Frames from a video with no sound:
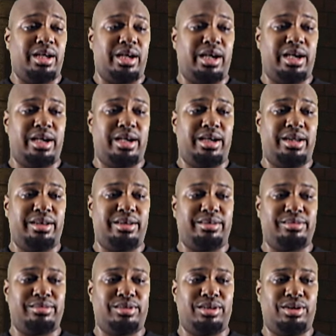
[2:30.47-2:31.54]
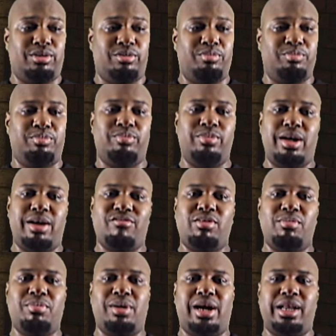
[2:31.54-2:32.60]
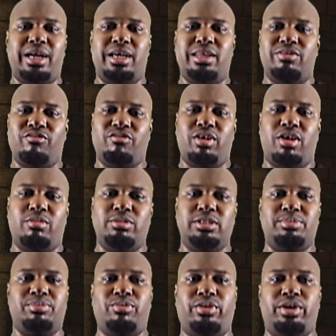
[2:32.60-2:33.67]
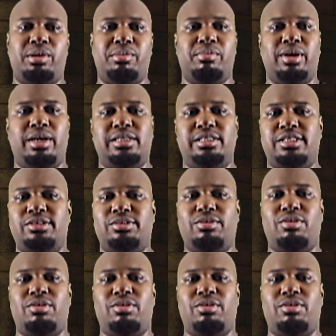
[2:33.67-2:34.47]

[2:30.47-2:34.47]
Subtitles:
And, everybody in the realm is pretty much